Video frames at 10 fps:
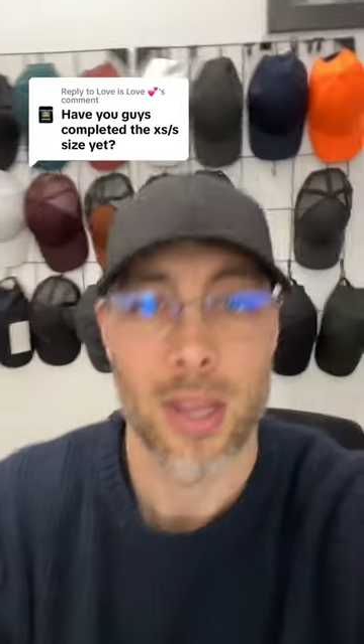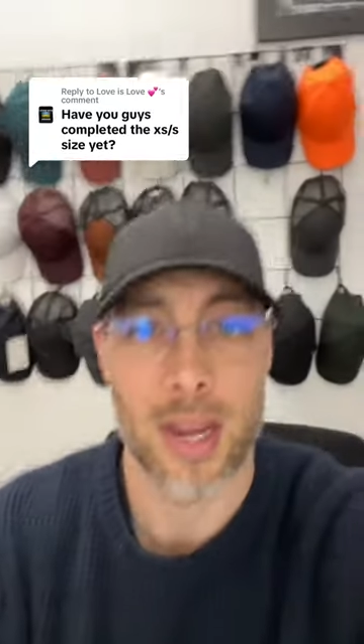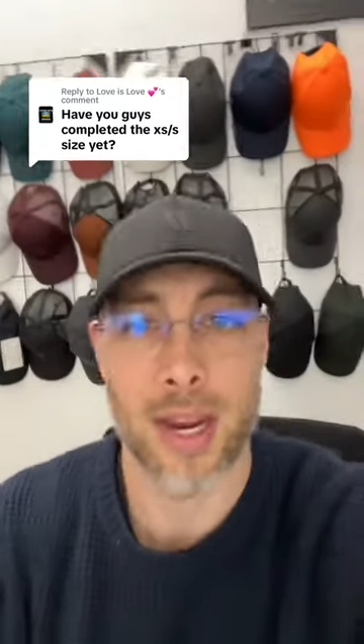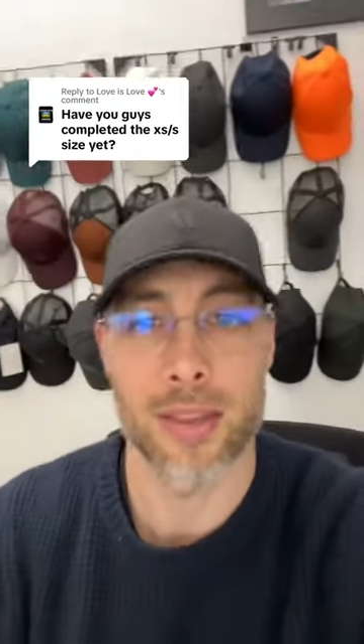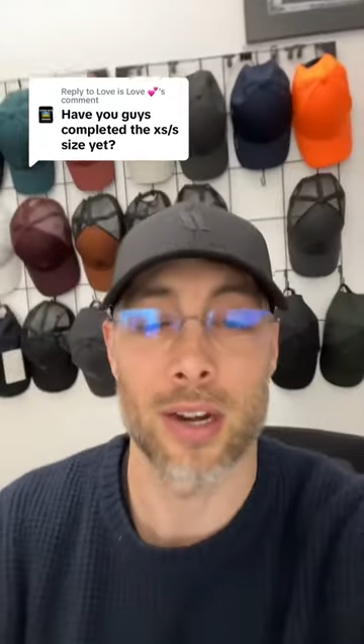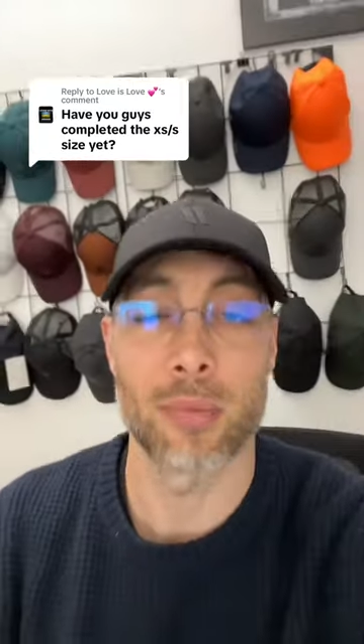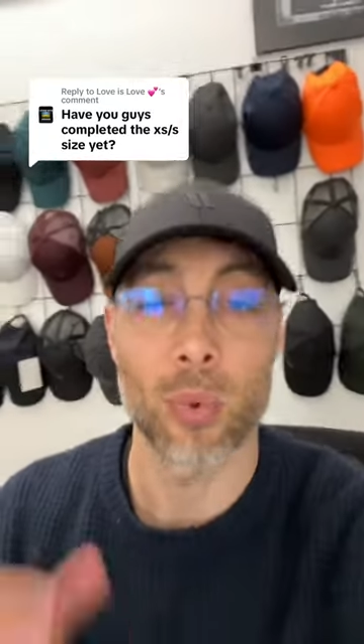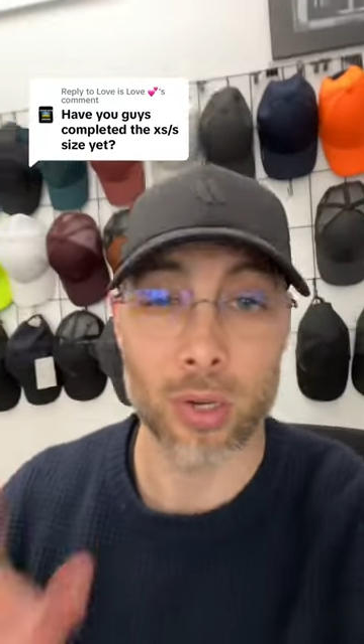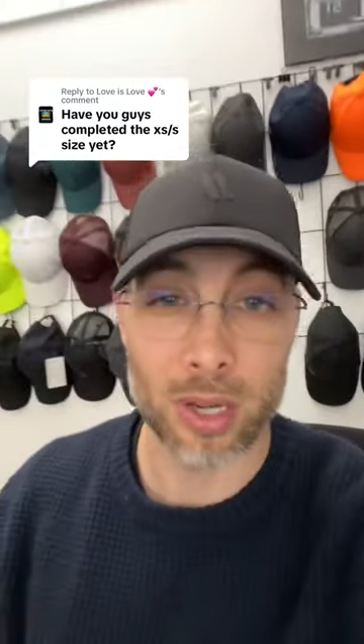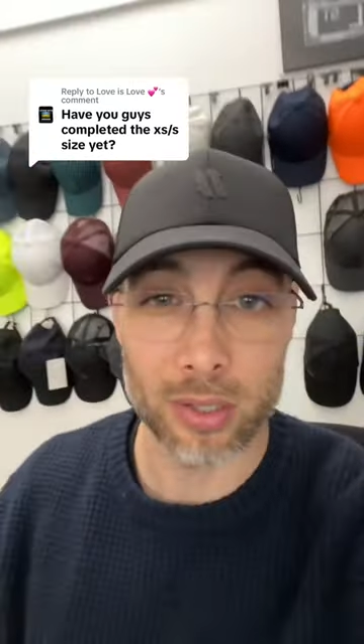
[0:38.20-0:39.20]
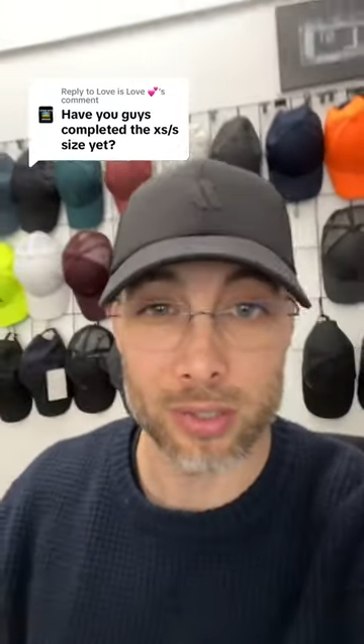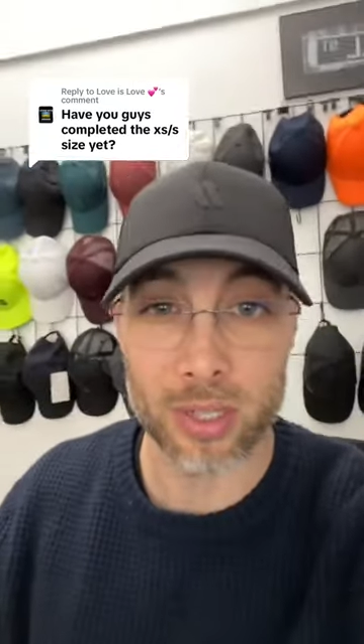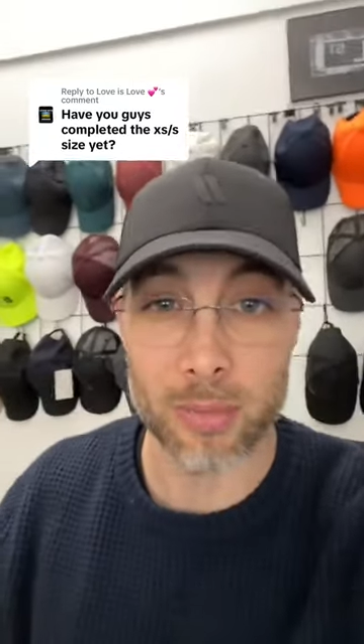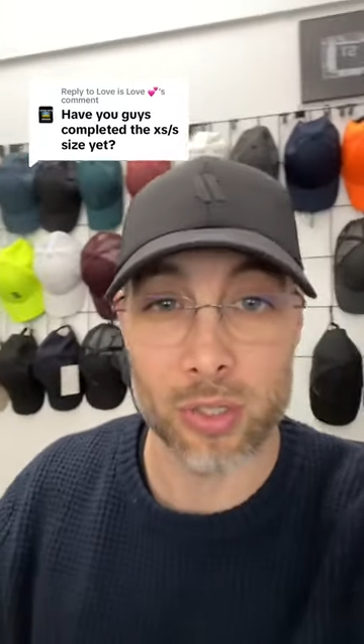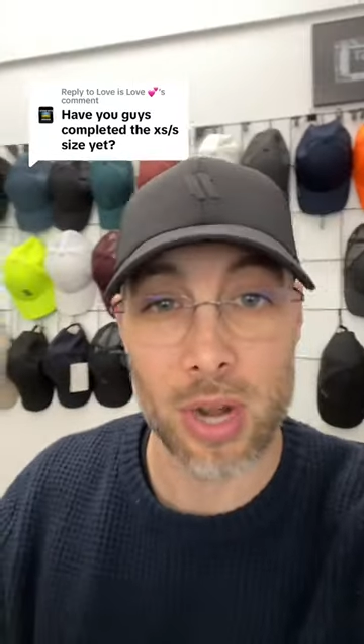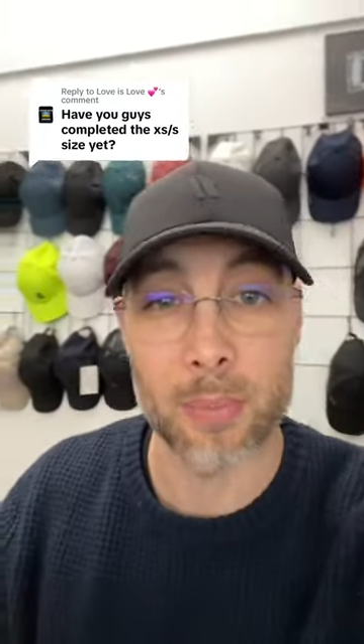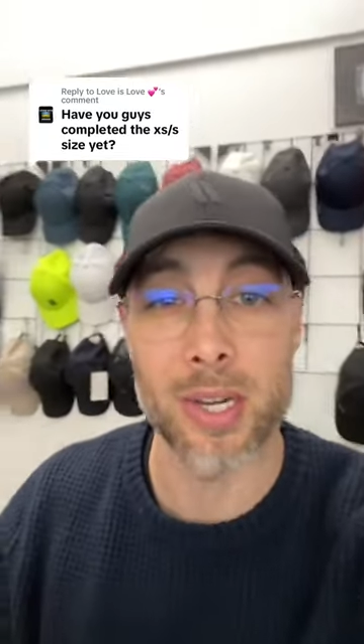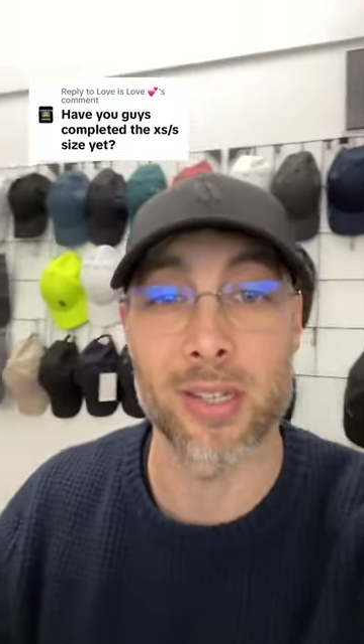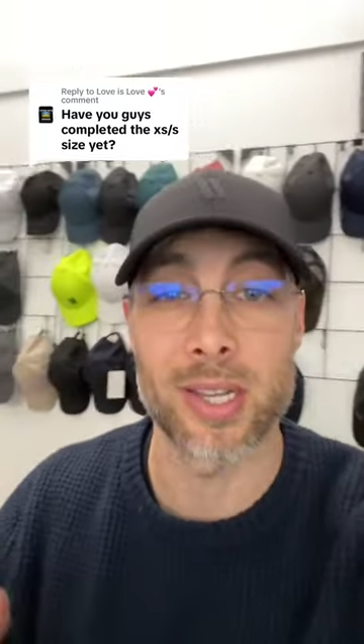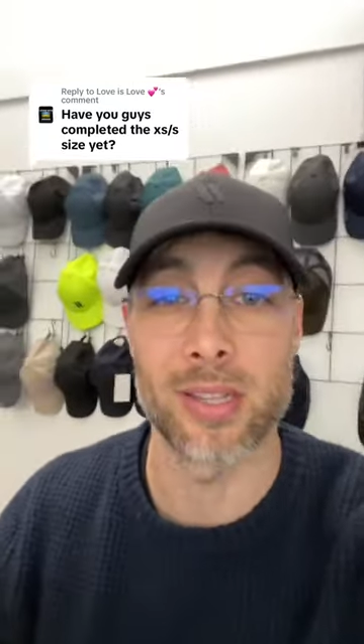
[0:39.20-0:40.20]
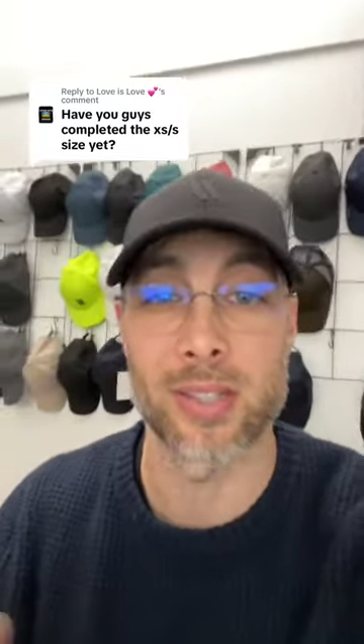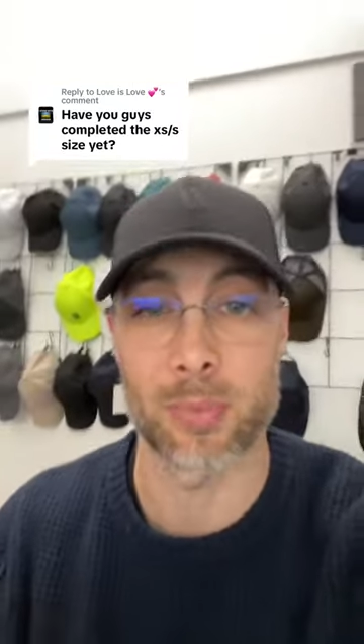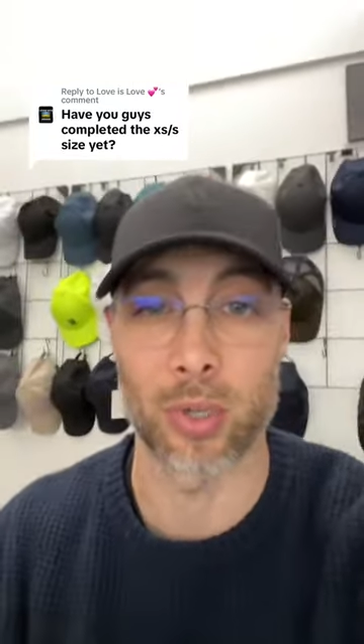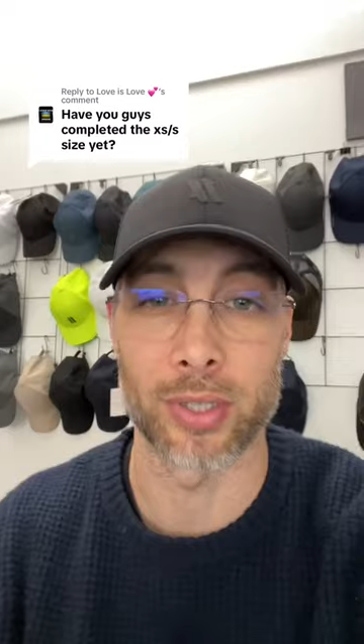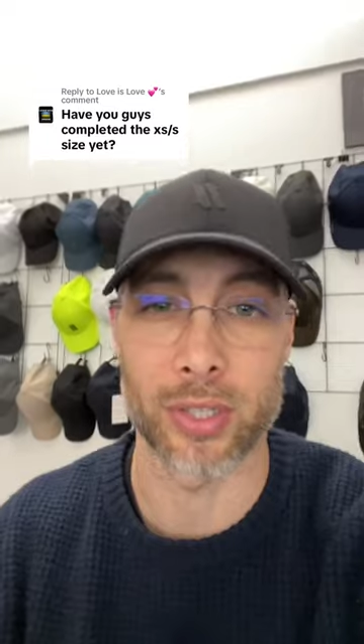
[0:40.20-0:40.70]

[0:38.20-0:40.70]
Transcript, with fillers: And there are more colors going to be dropping in the spring.